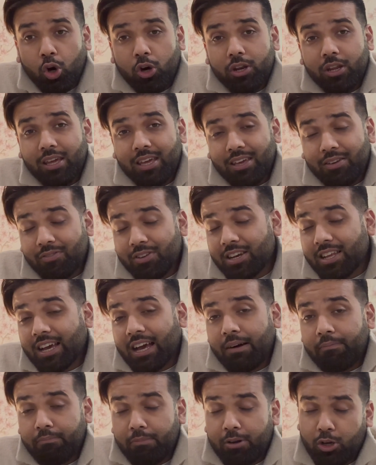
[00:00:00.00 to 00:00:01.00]
or even
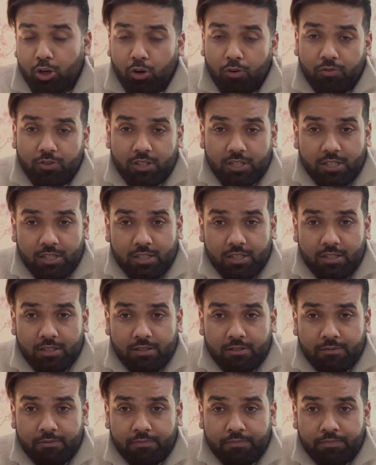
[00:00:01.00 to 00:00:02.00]
government offices.
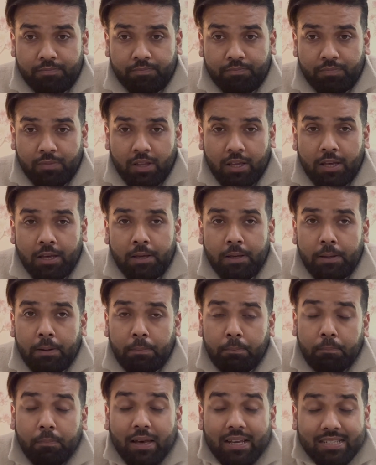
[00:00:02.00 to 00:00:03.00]

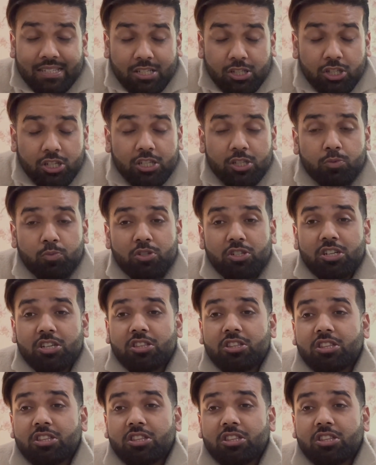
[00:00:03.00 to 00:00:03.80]
Messages which are